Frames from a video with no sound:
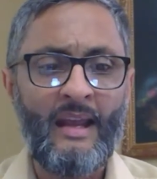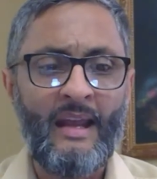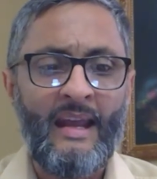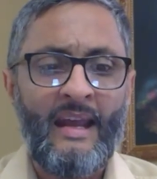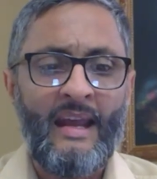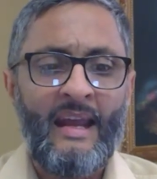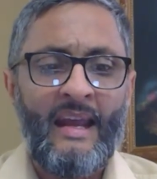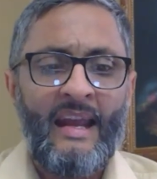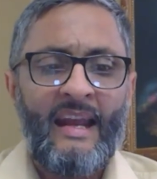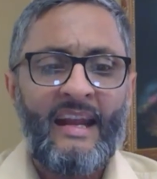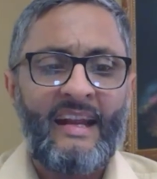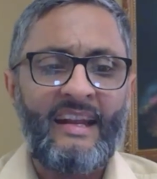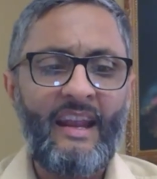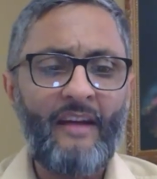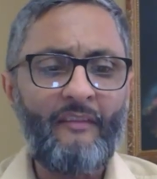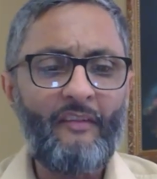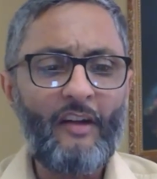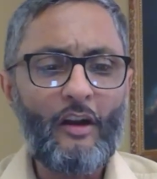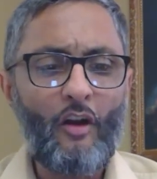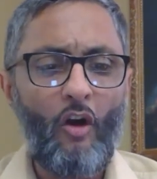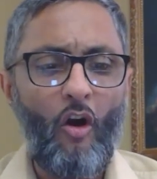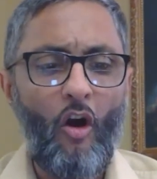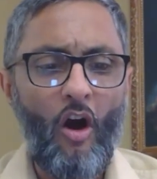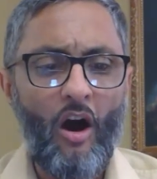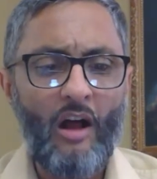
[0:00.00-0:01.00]
Given
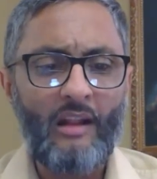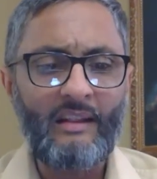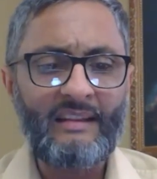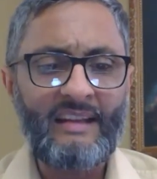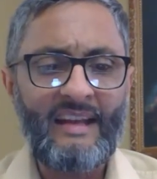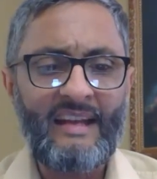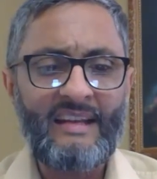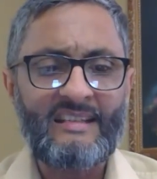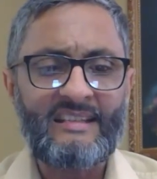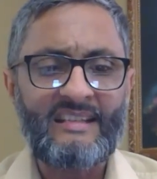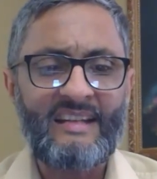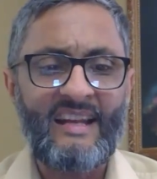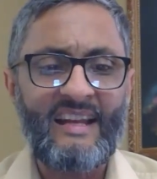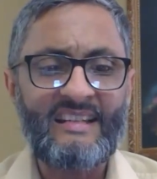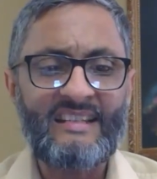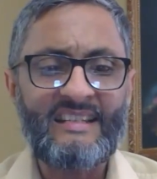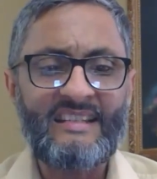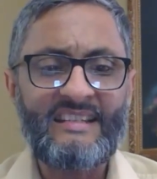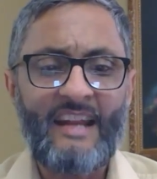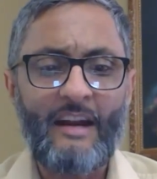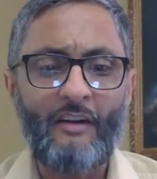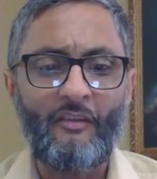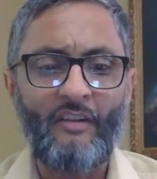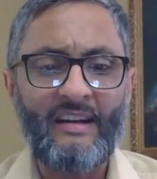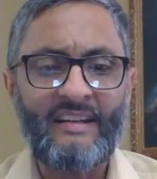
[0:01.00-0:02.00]
all this, isn't there
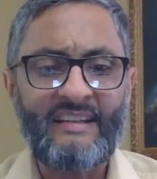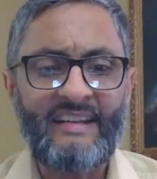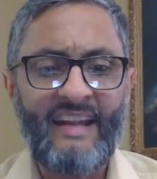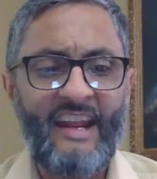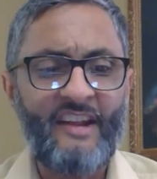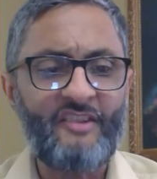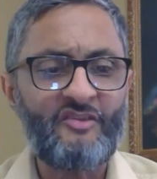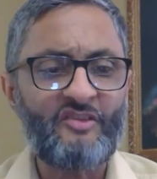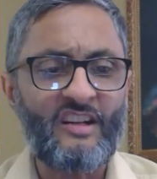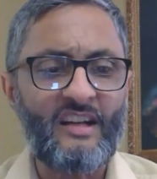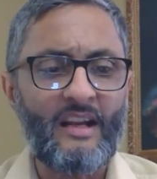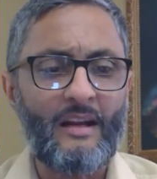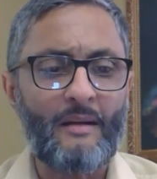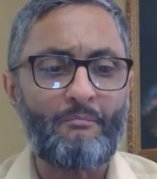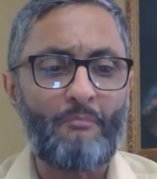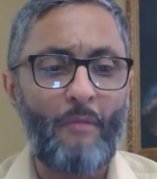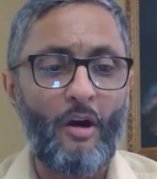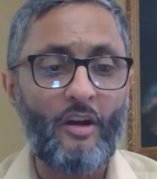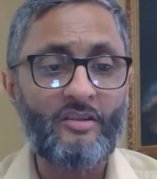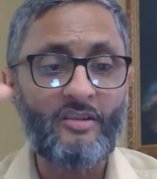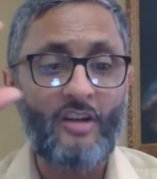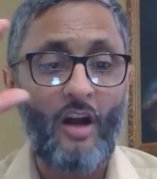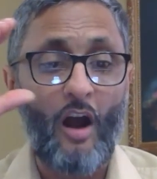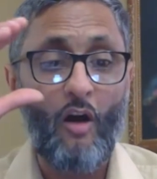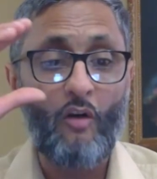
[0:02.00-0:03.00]
a danger that Musk
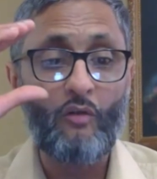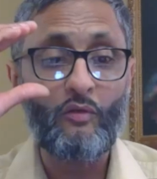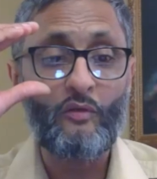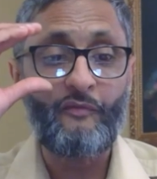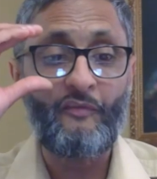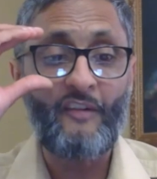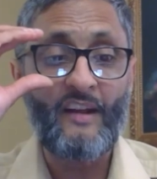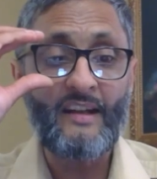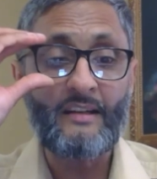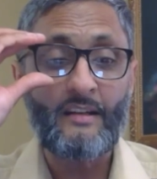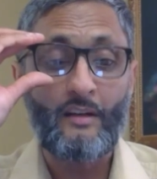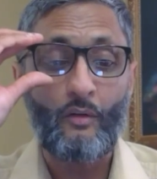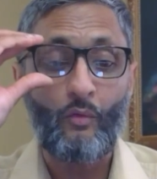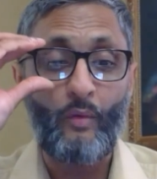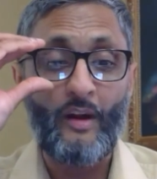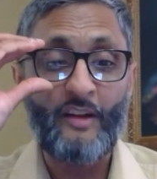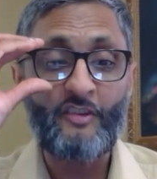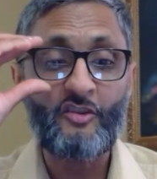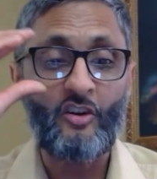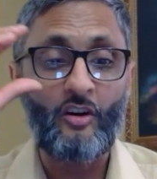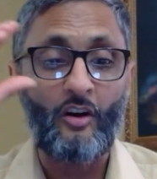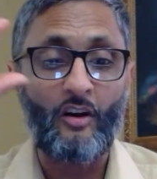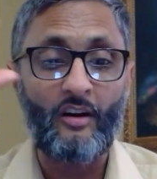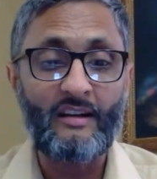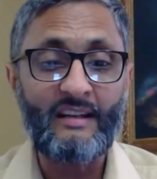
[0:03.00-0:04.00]
outfit, which
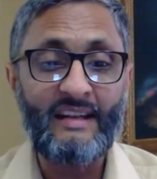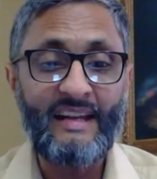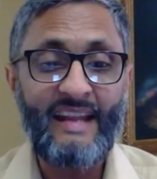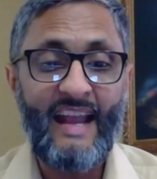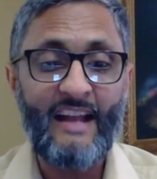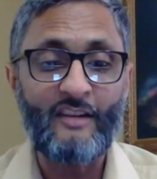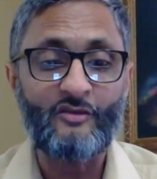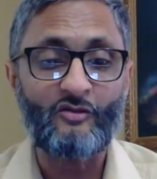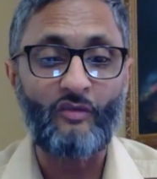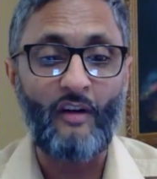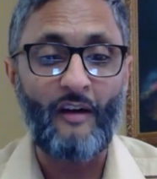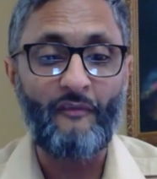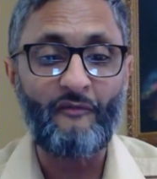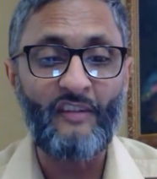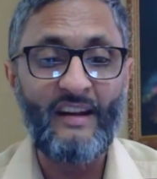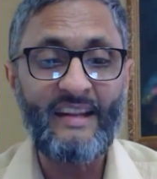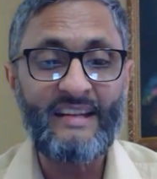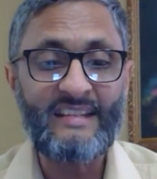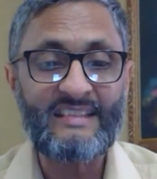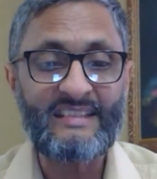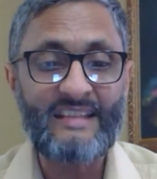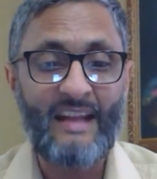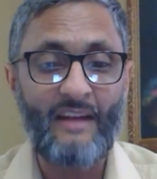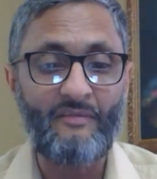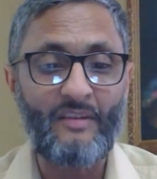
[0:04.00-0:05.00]
currently has roughly
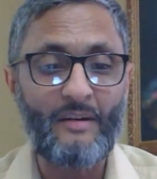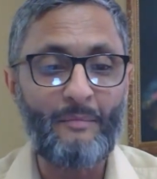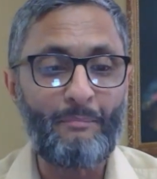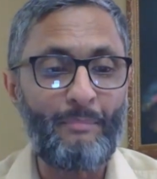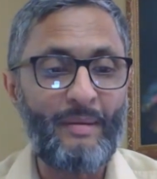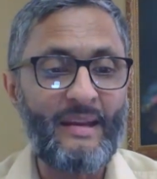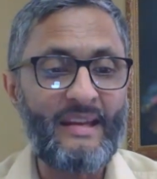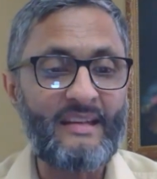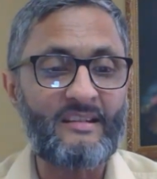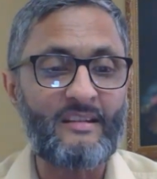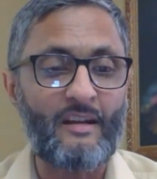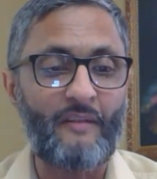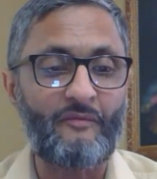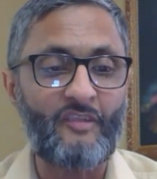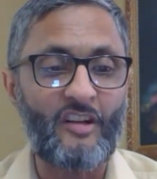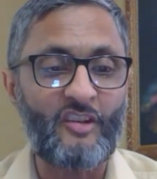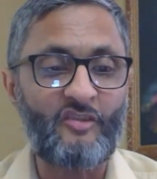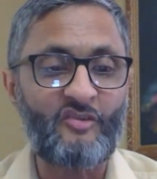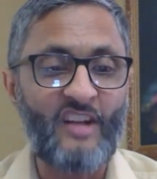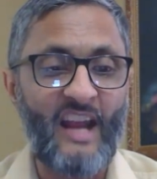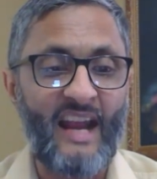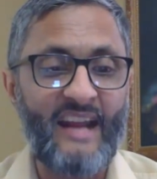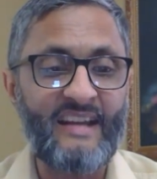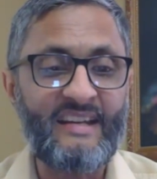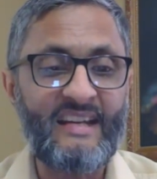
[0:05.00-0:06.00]
7% of the
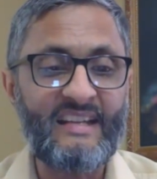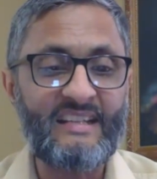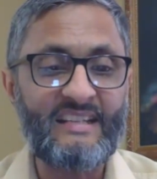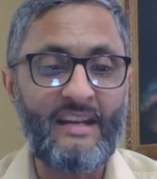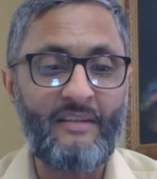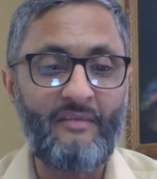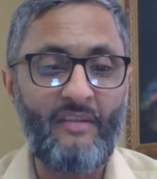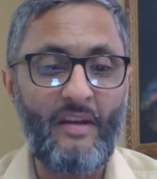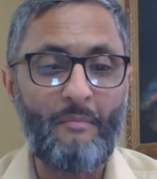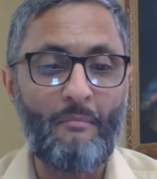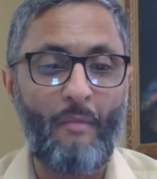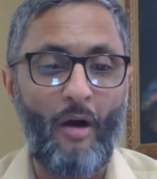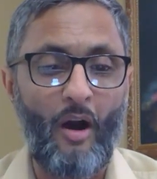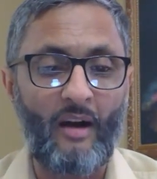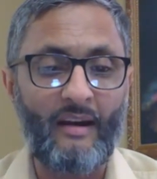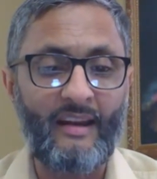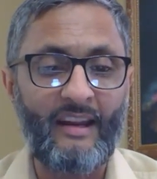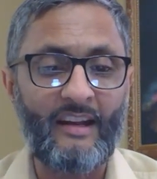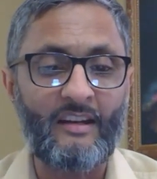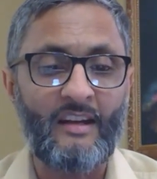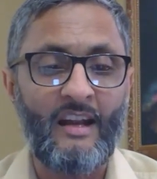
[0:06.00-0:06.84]
Chinese EV market,